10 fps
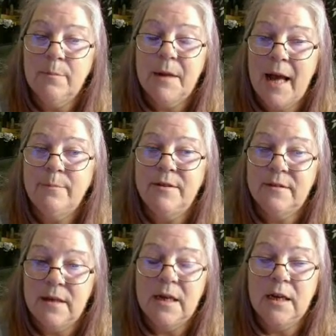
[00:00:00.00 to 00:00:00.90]
I'm
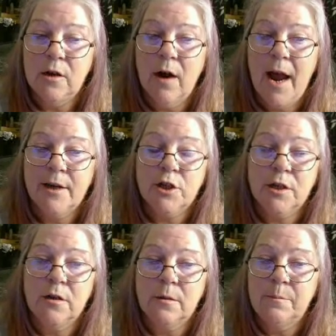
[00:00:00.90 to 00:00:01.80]

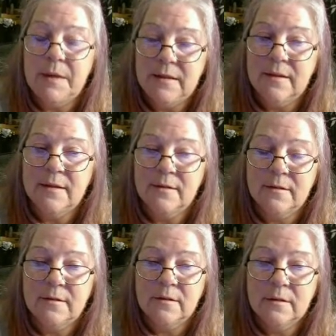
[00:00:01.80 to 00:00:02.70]
not guaranteeing it,
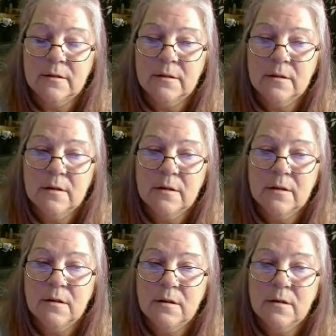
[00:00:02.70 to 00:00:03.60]
but I'm seeing you're
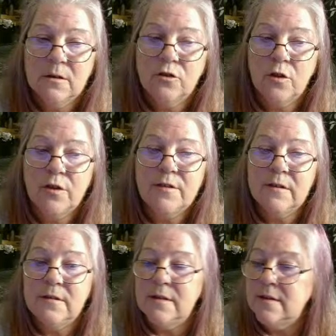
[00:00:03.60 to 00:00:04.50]
actually going to
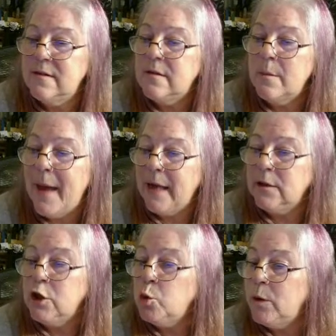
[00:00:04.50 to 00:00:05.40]
beat this.
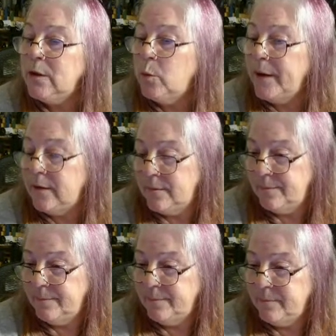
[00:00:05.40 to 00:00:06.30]

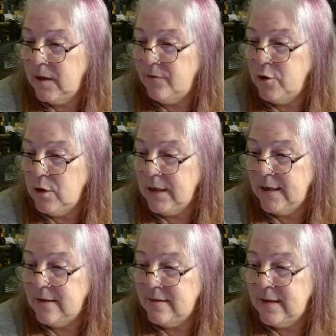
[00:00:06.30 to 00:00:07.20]
So this
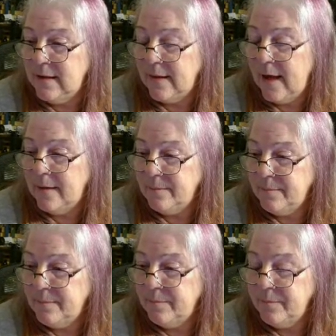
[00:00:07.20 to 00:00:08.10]
is a battle you will
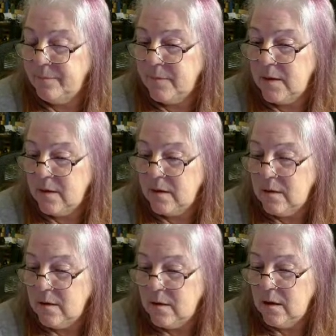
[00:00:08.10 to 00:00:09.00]
win,
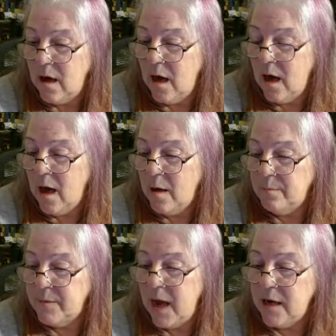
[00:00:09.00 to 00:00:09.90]
if you can understand
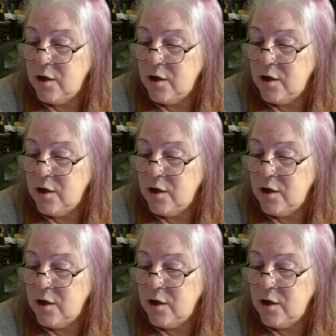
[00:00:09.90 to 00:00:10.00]
that.